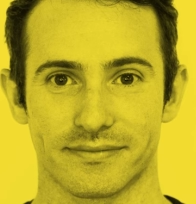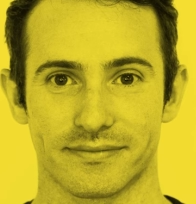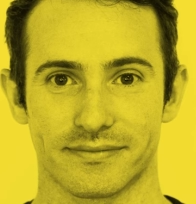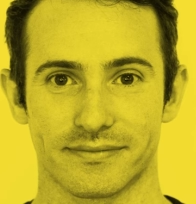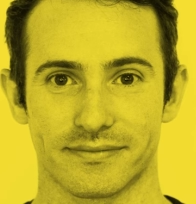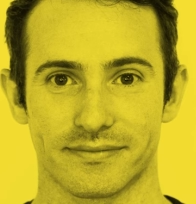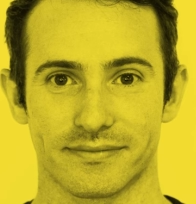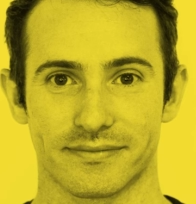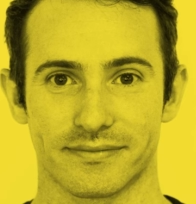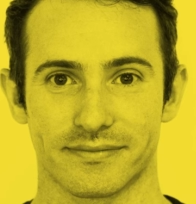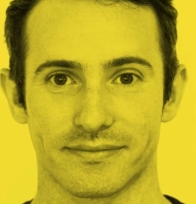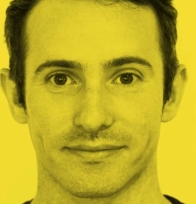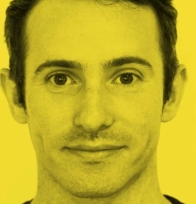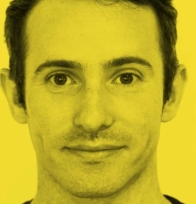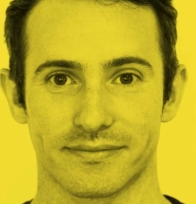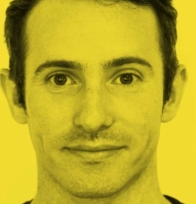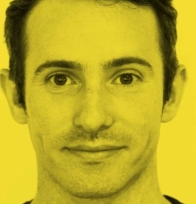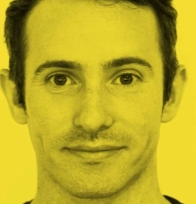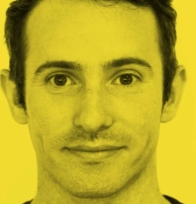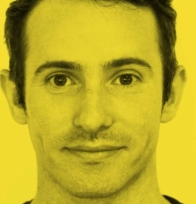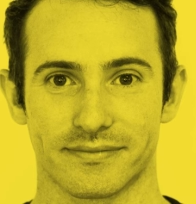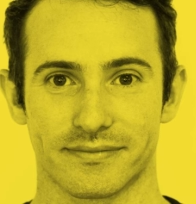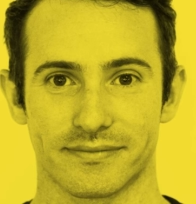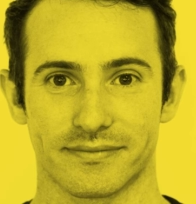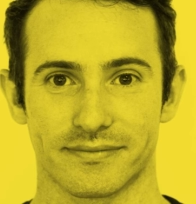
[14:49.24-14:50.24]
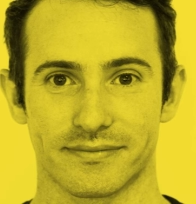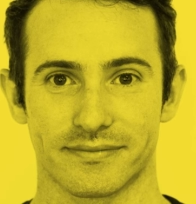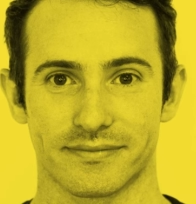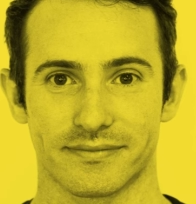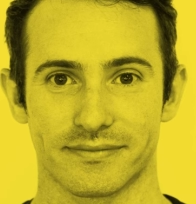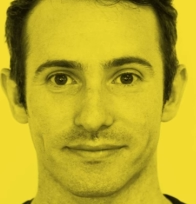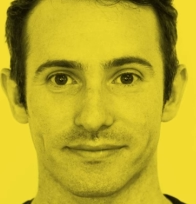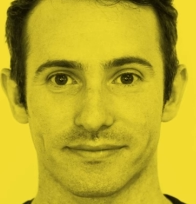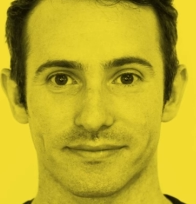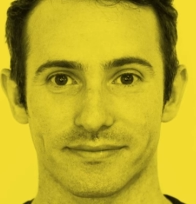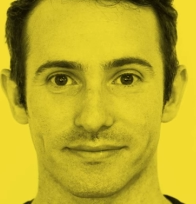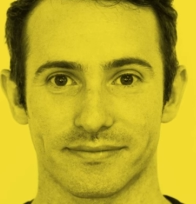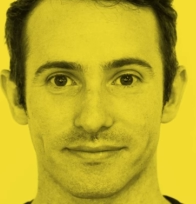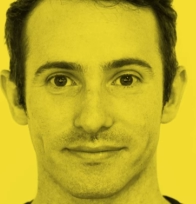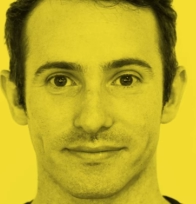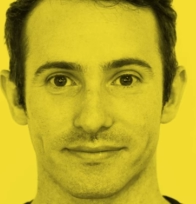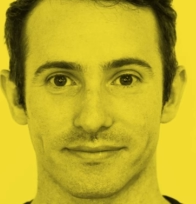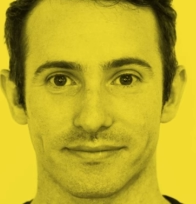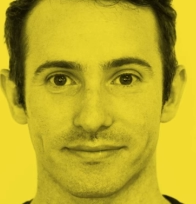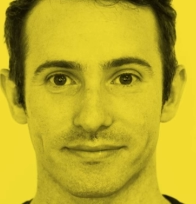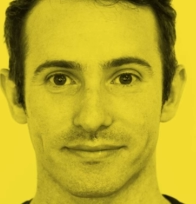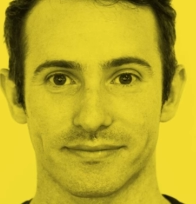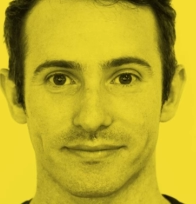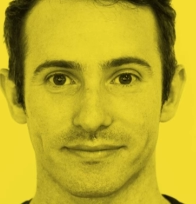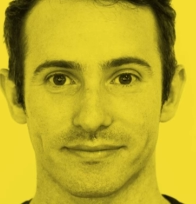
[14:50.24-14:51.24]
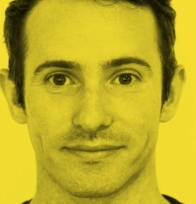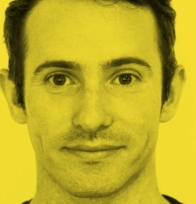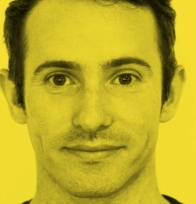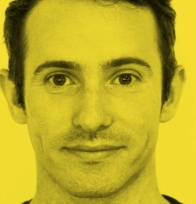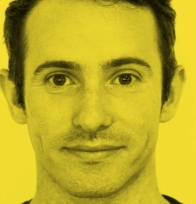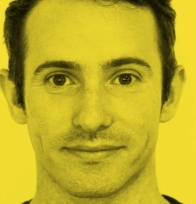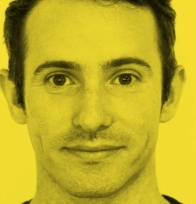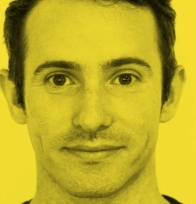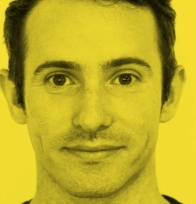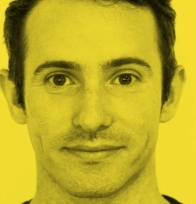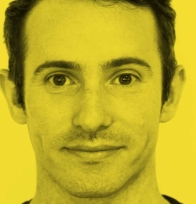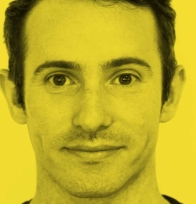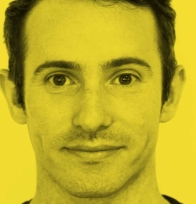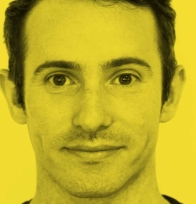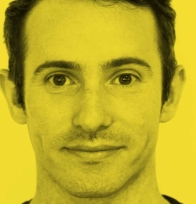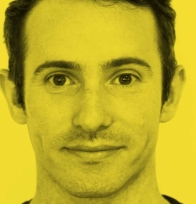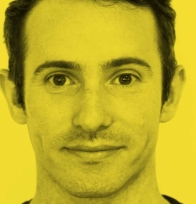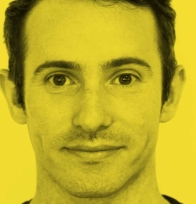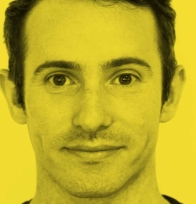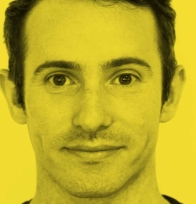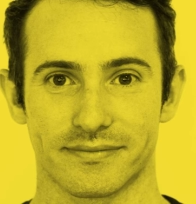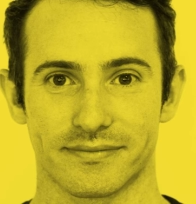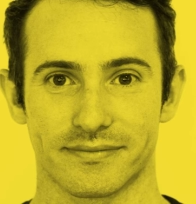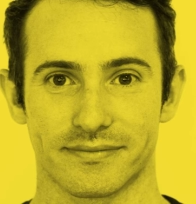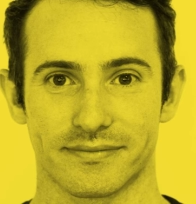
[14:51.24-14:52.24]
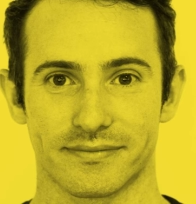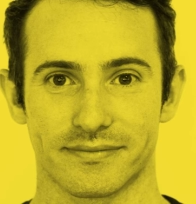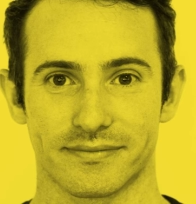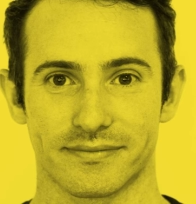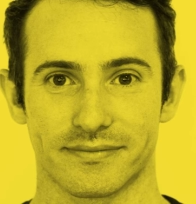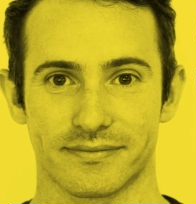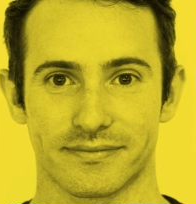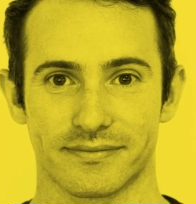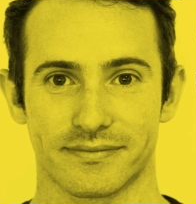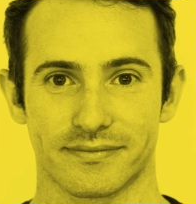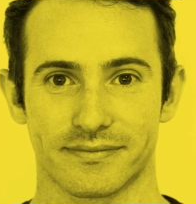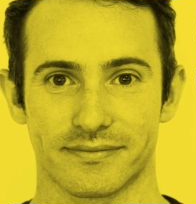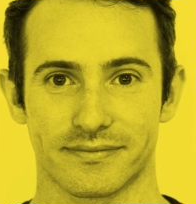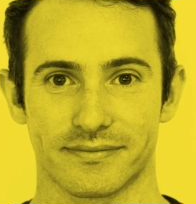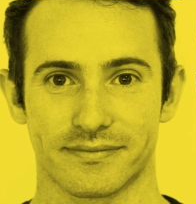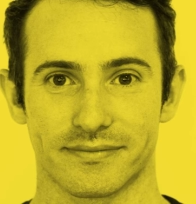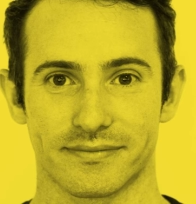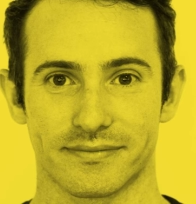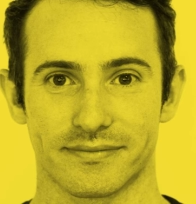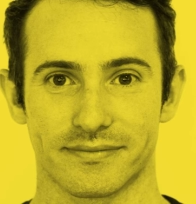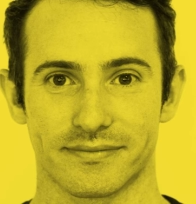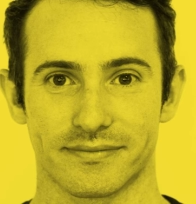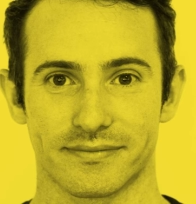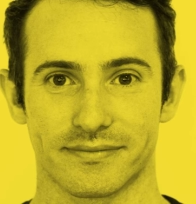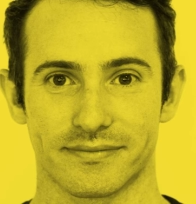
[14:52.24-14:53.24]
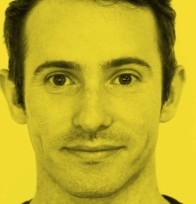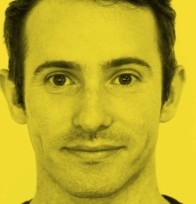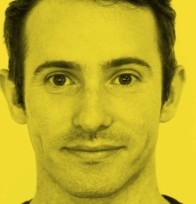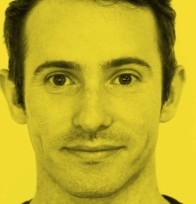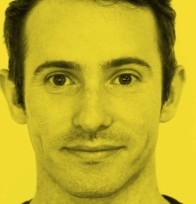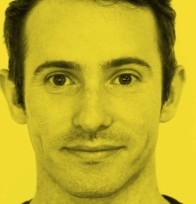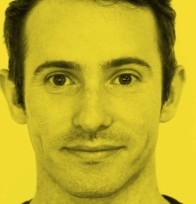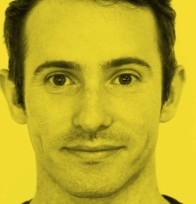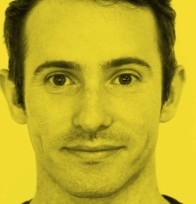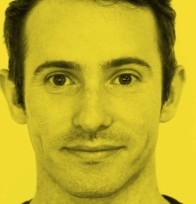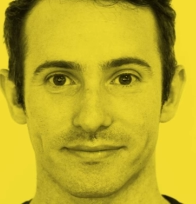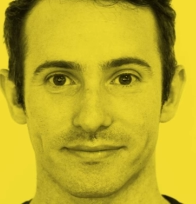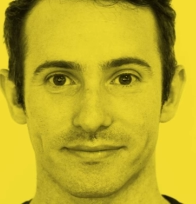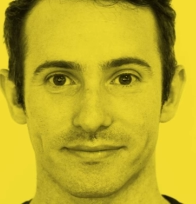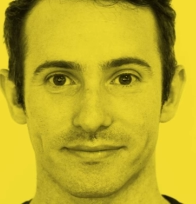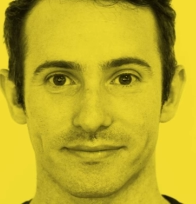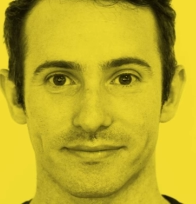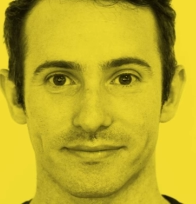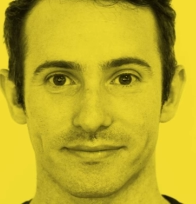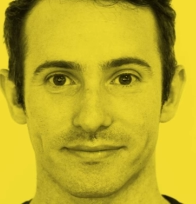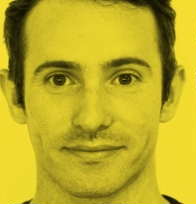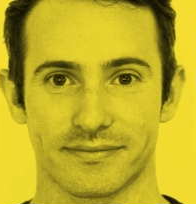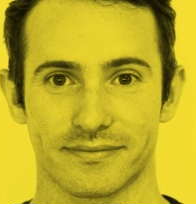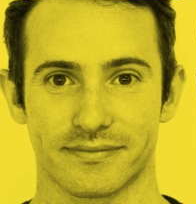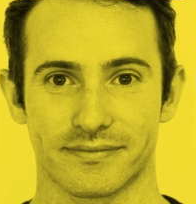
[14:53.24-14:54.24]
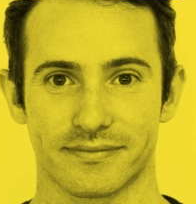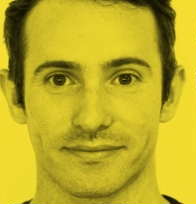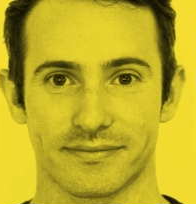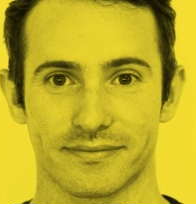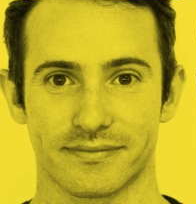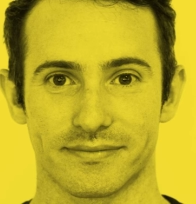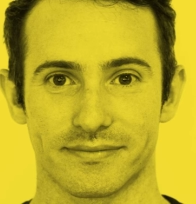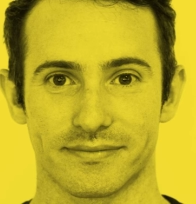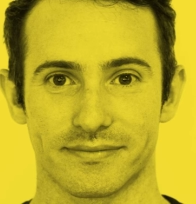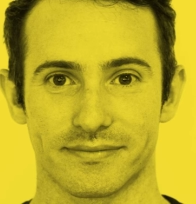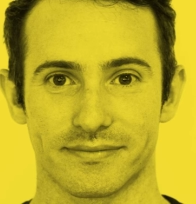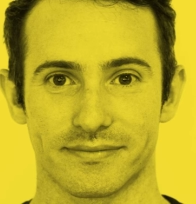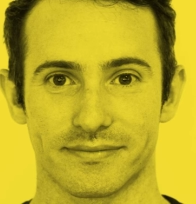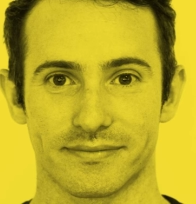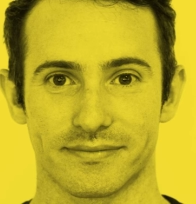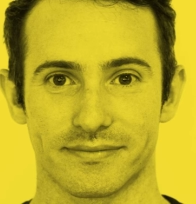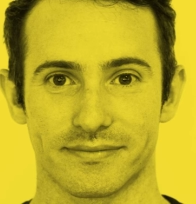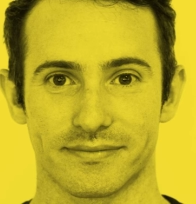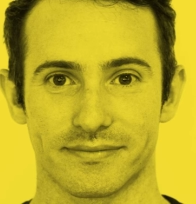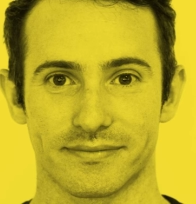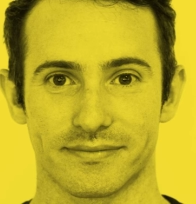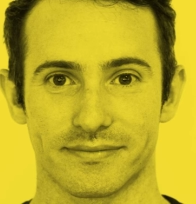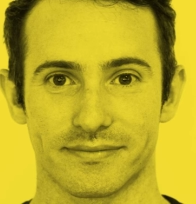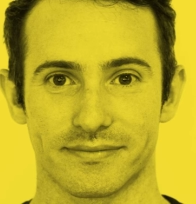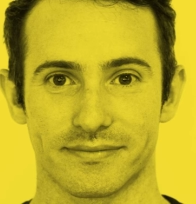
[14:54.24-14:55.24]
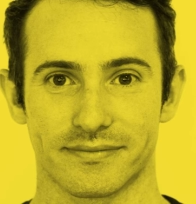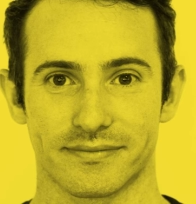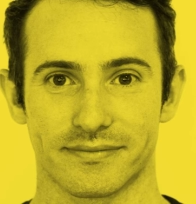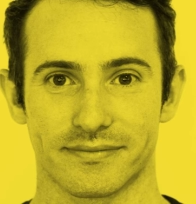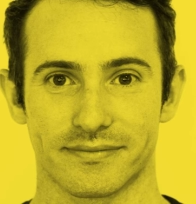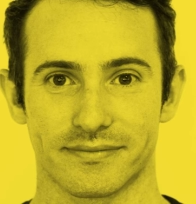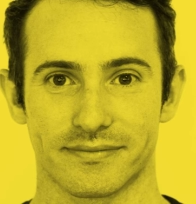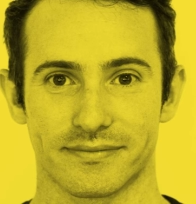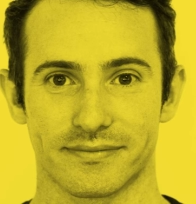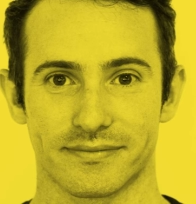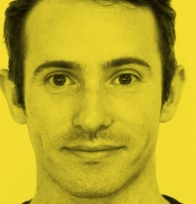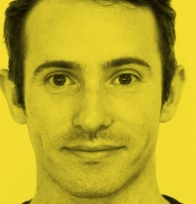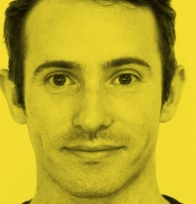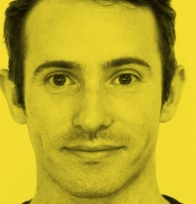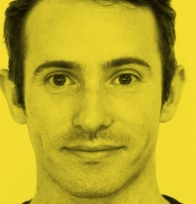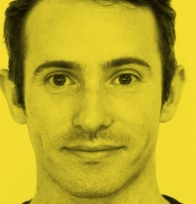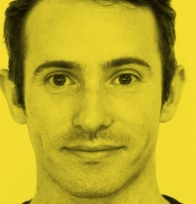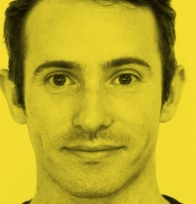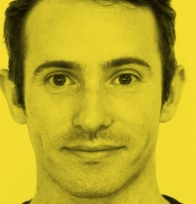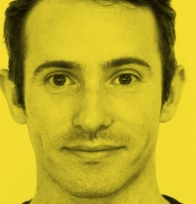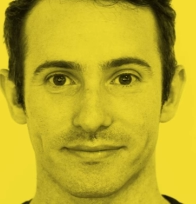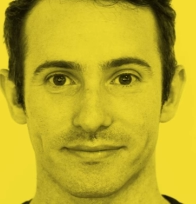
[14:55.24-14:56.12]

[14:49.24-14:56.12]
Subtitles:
(no lip movement)